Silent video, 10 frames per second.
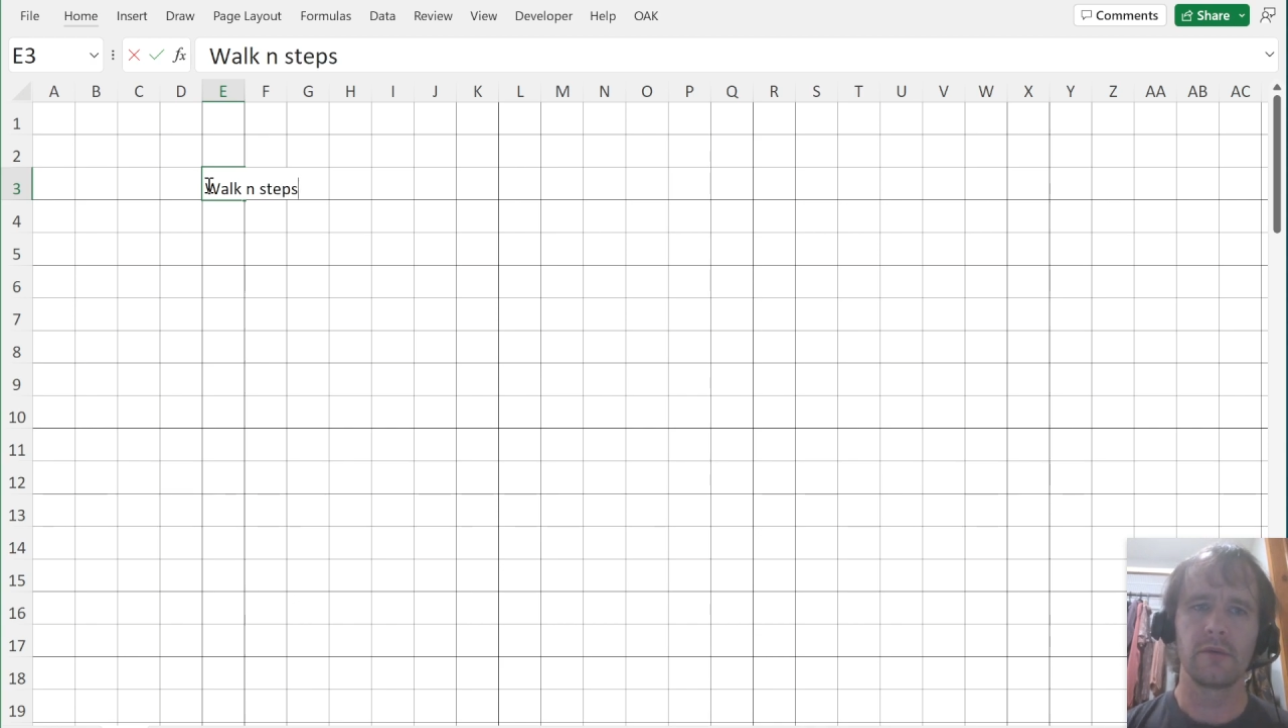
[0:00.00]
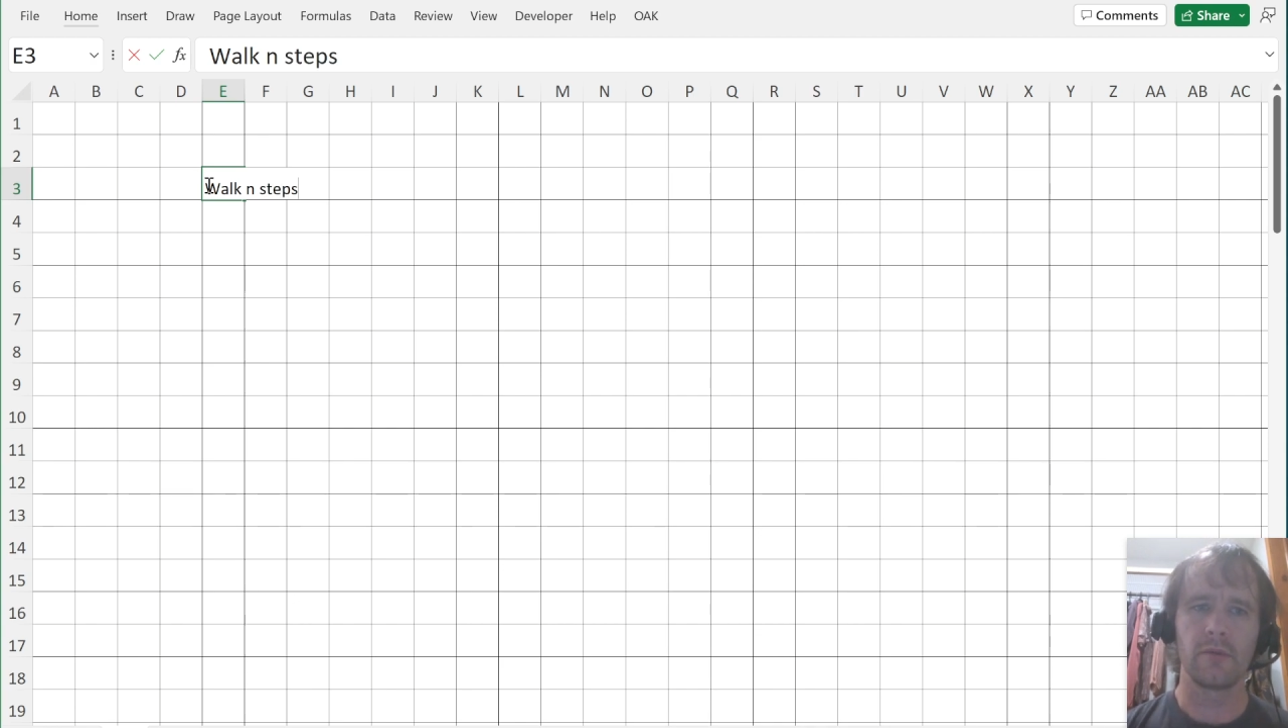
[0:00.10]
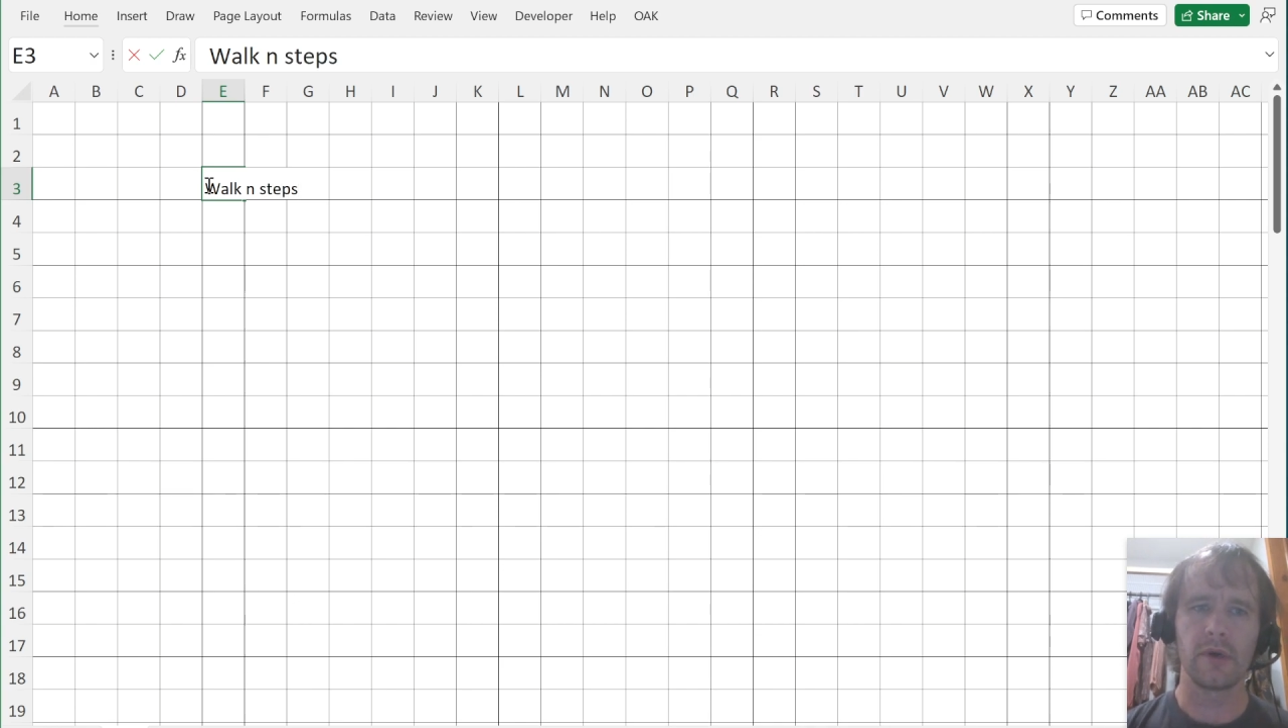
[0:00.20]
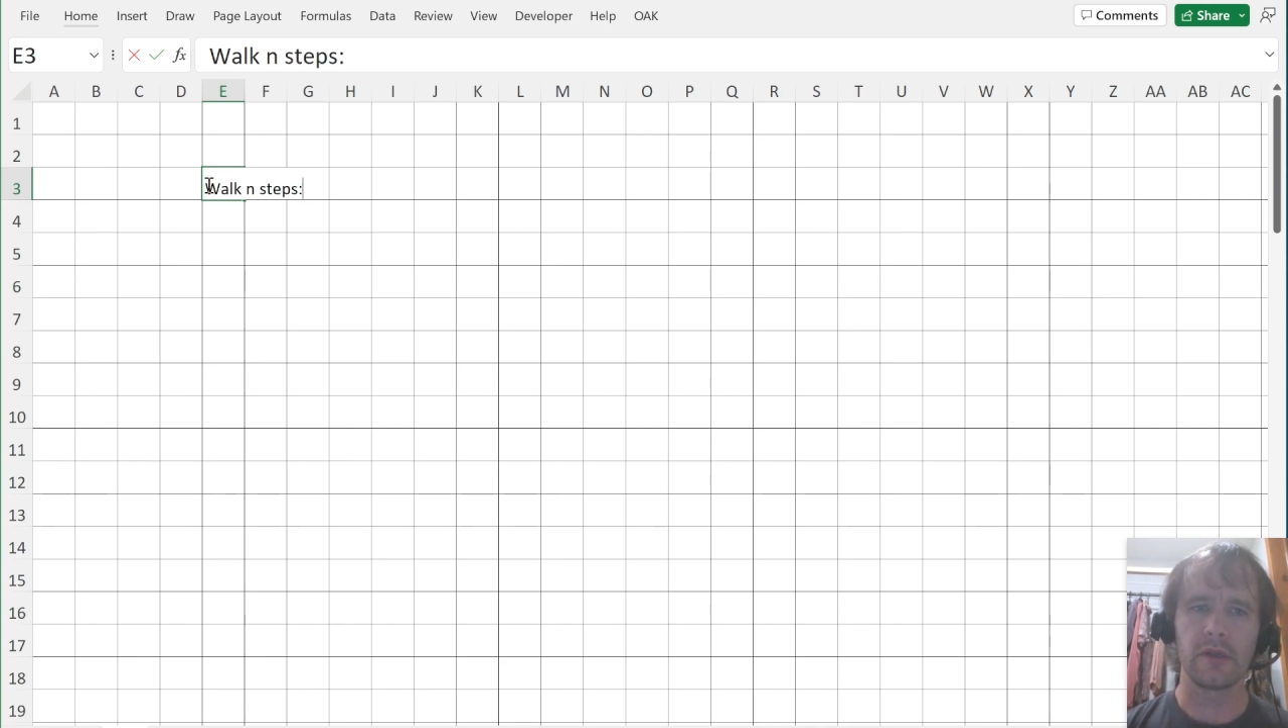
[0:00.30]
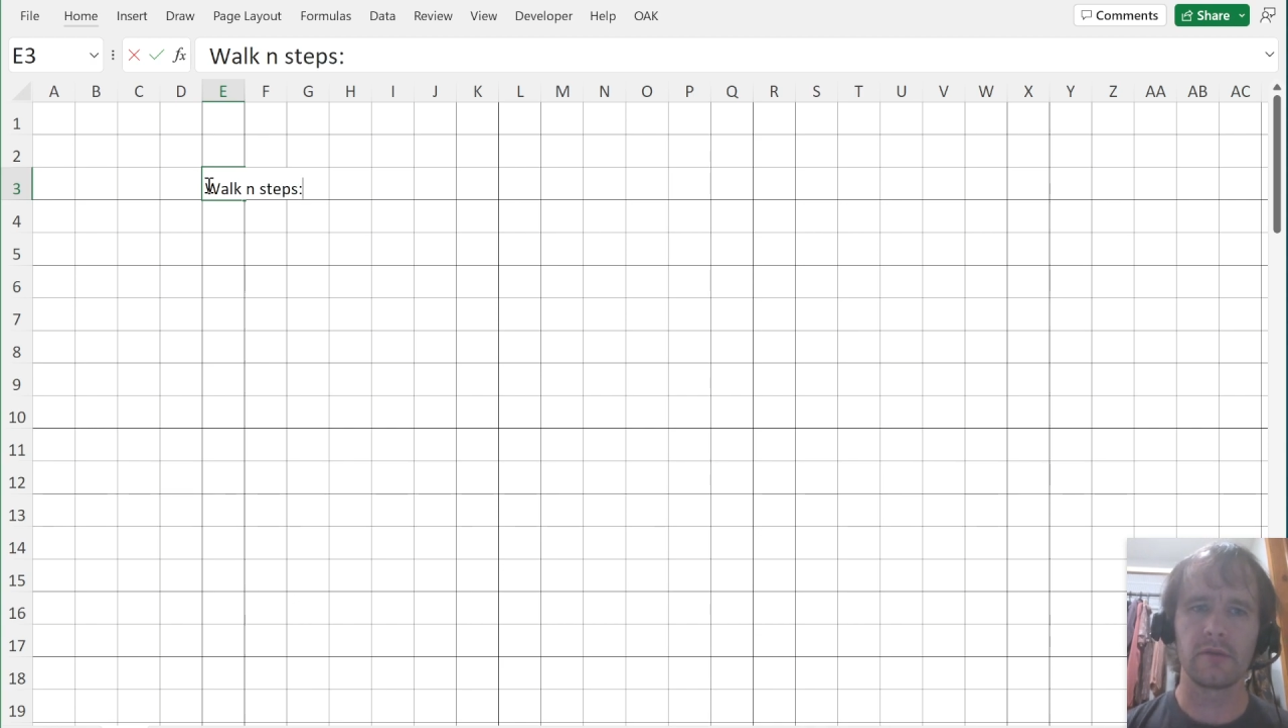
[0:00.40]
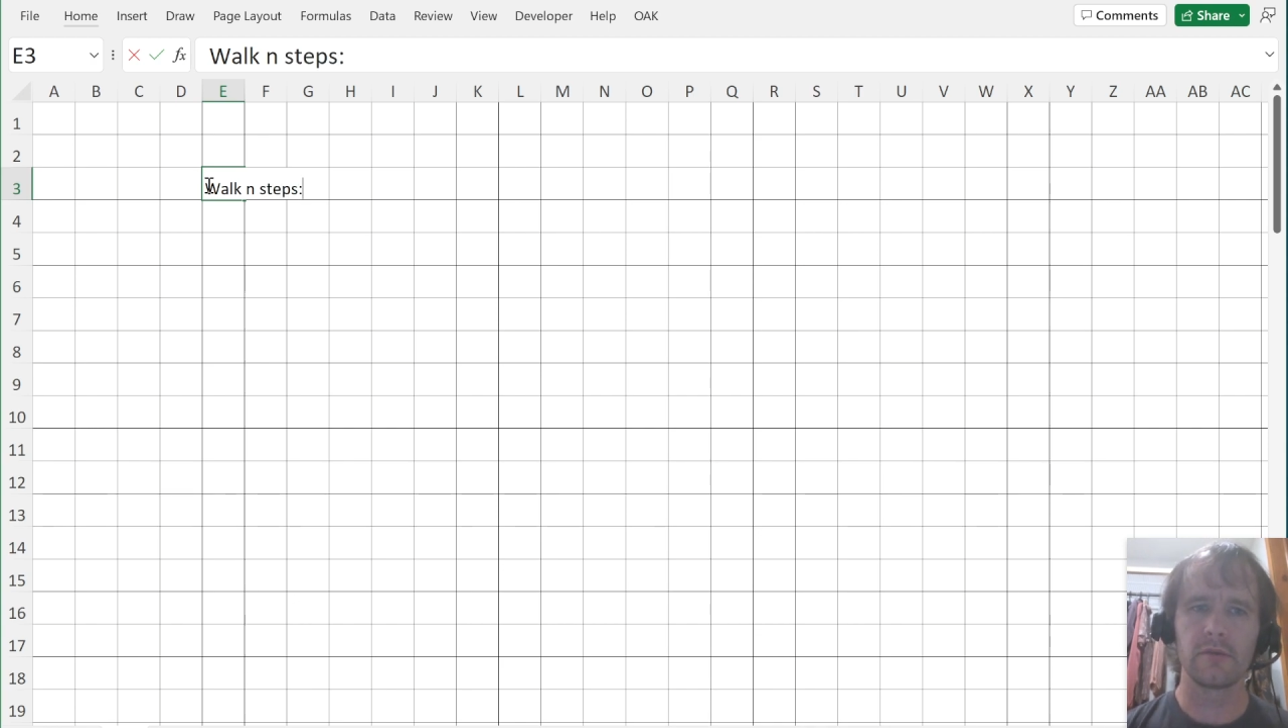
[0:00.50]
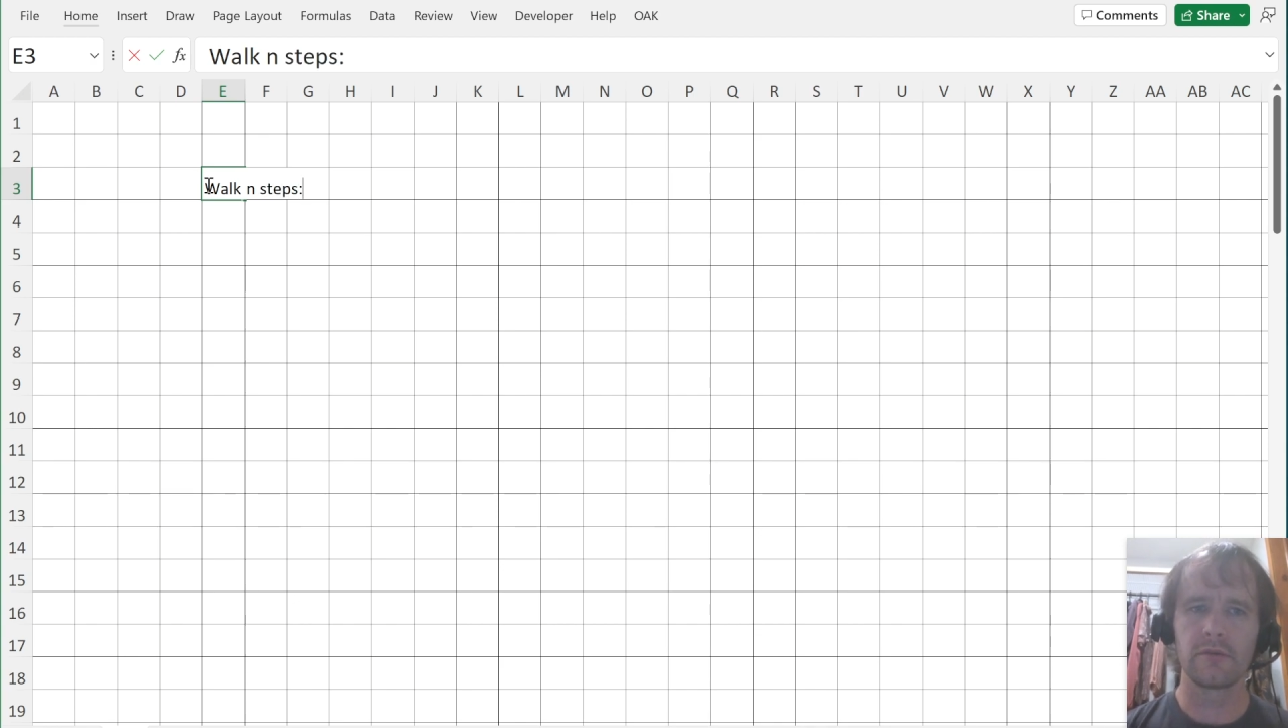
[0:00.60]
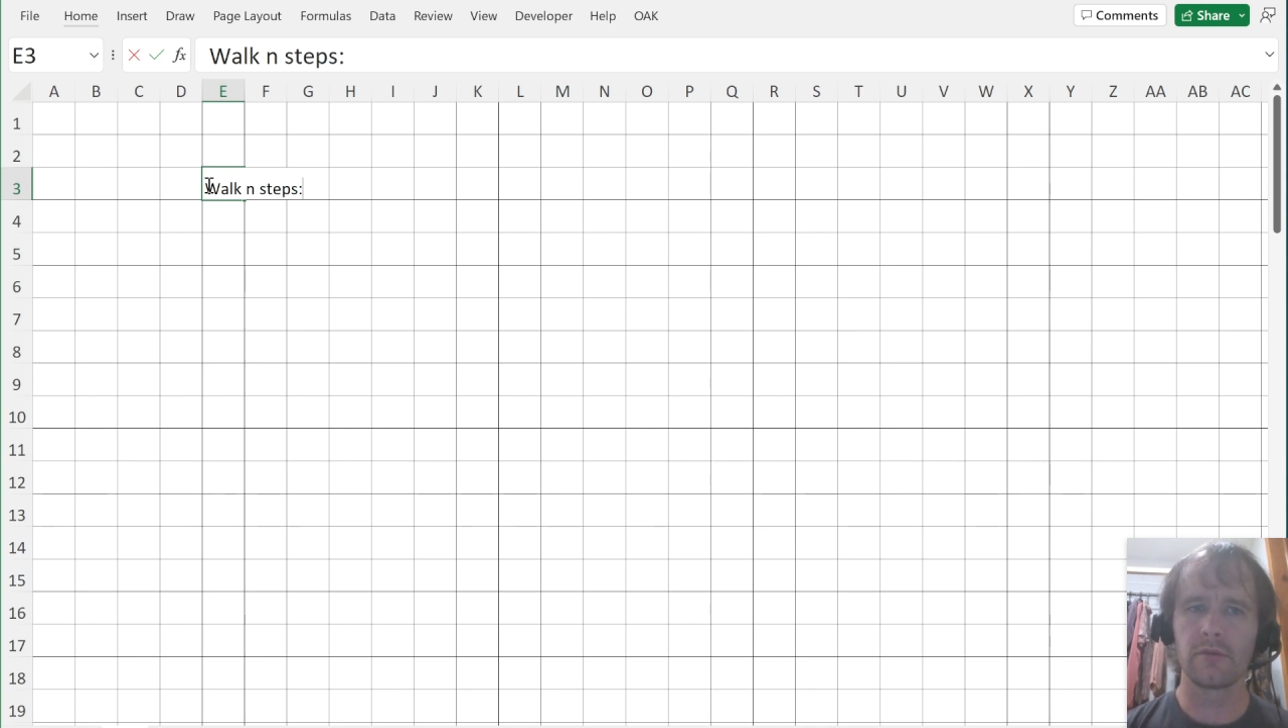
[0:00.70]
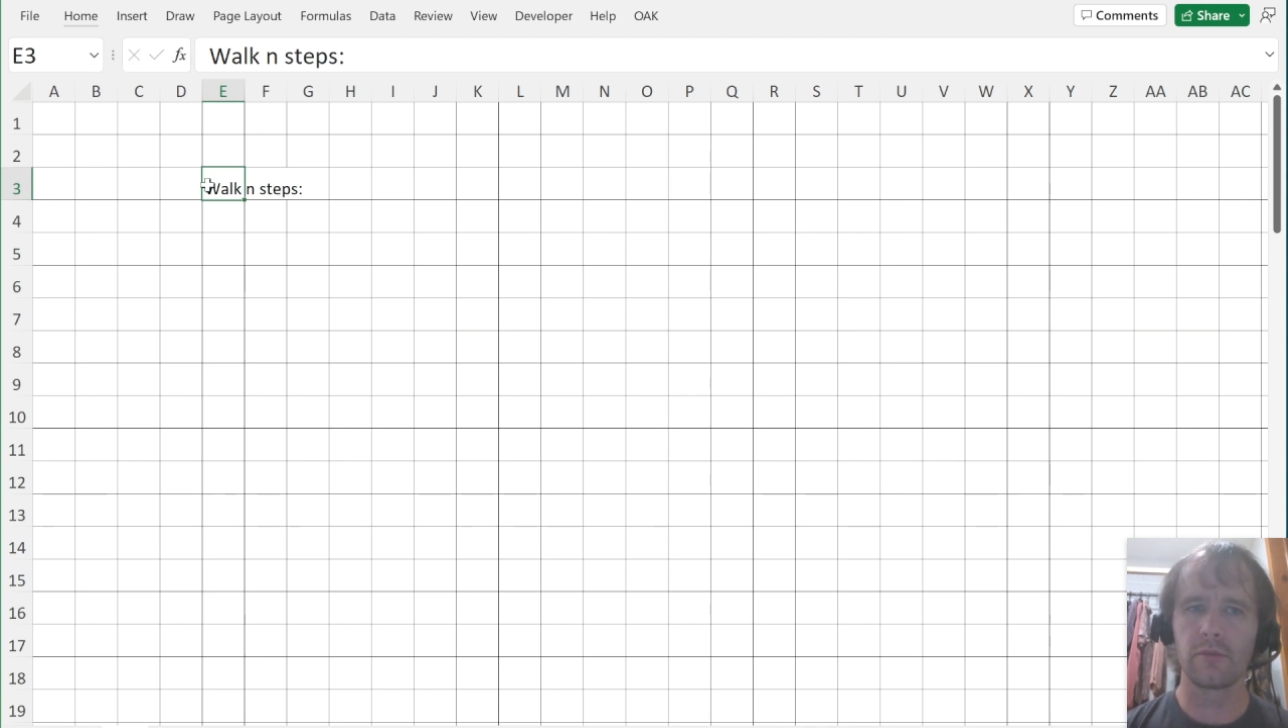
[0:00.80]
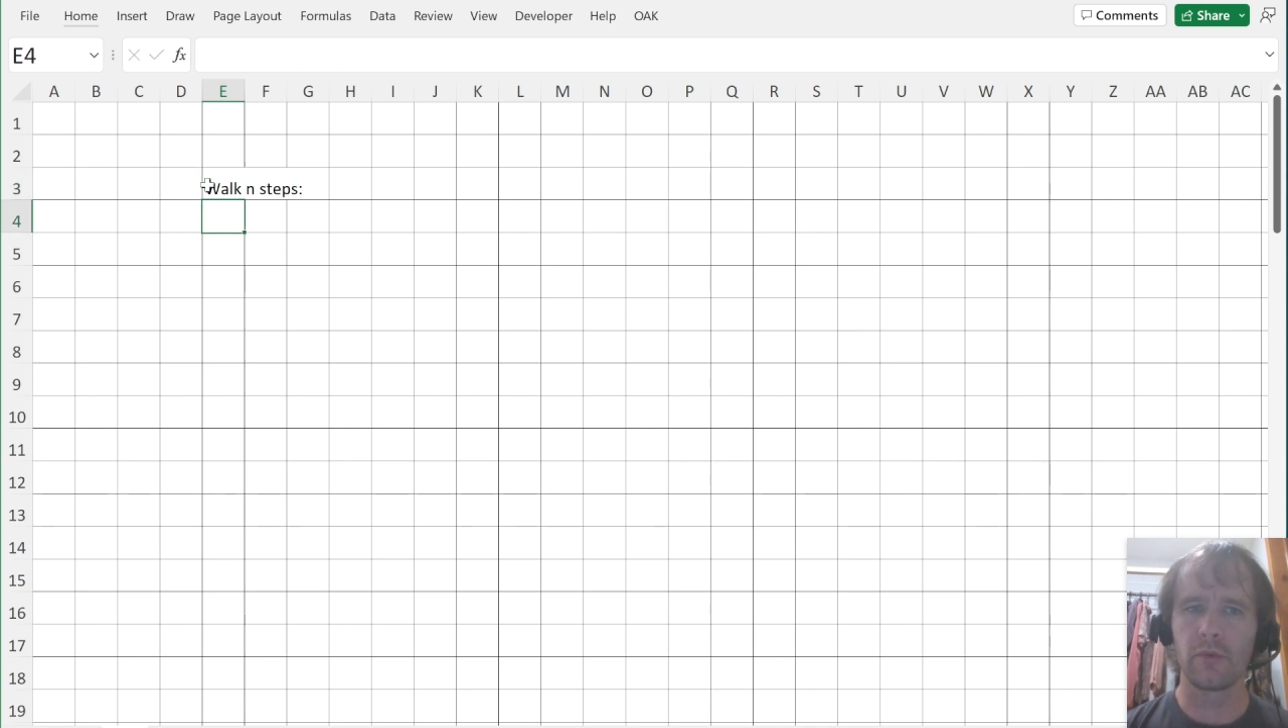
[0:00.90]
Well,
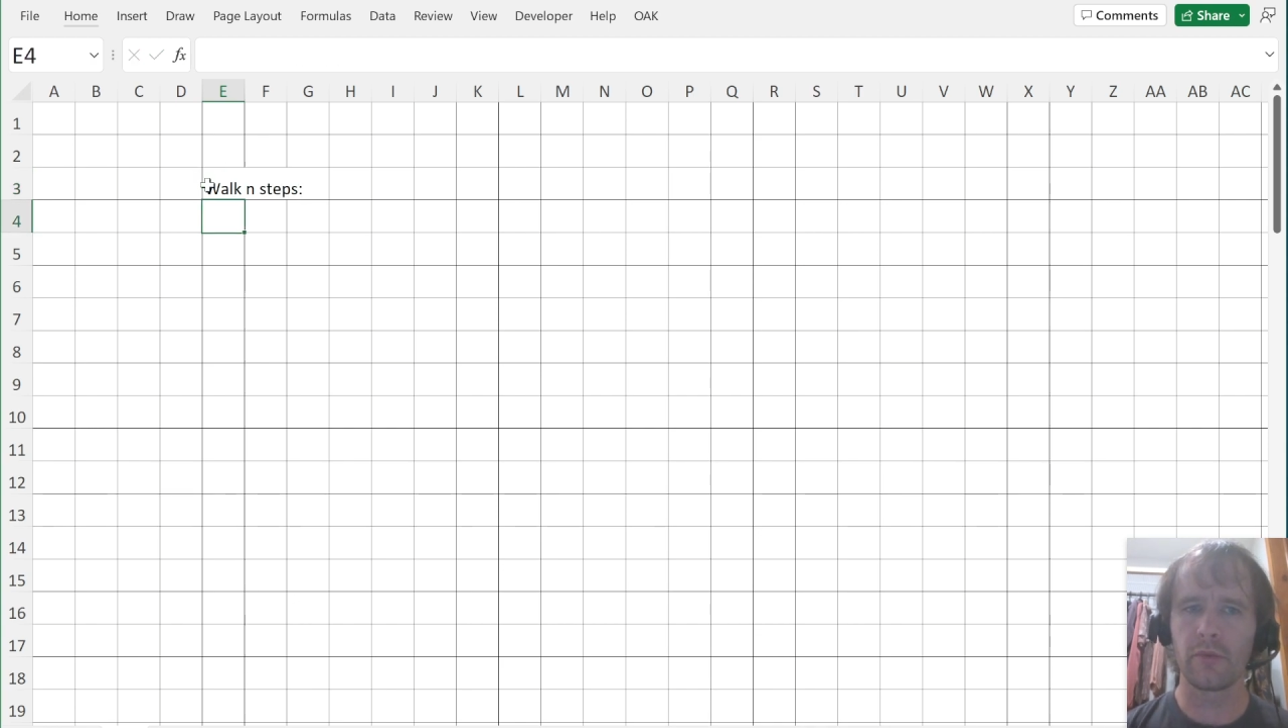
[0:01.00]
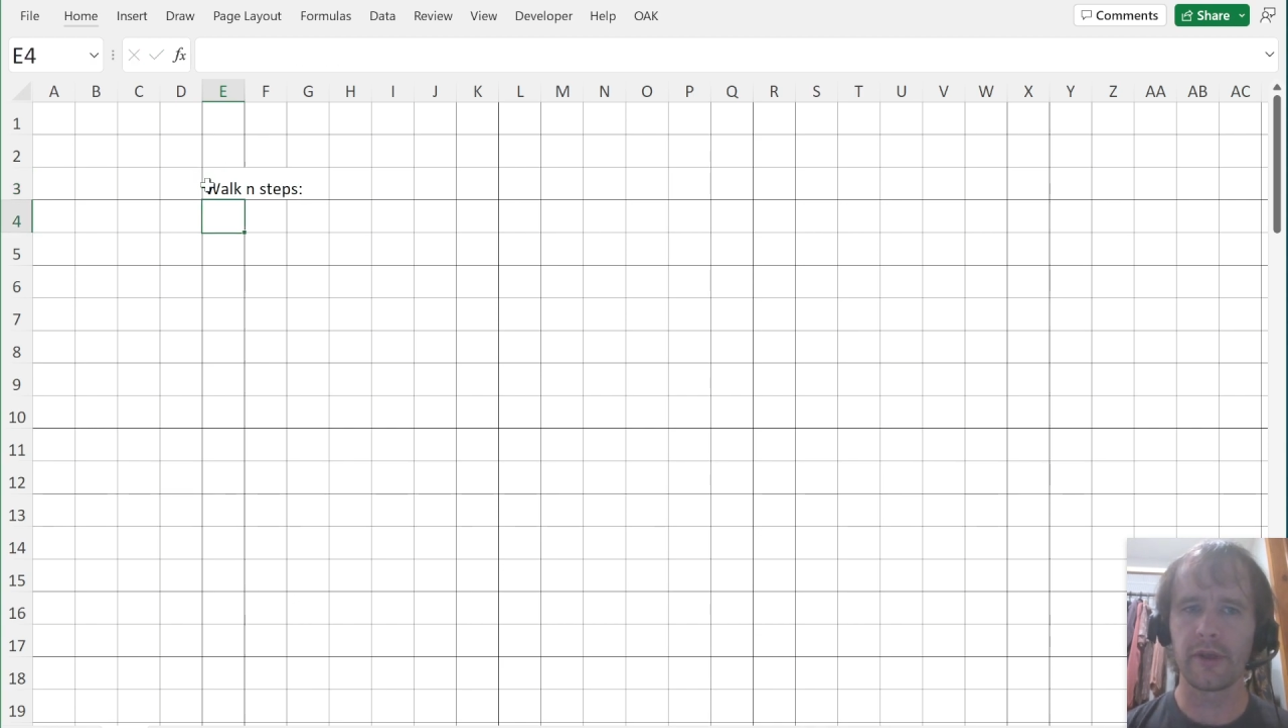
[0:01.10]
one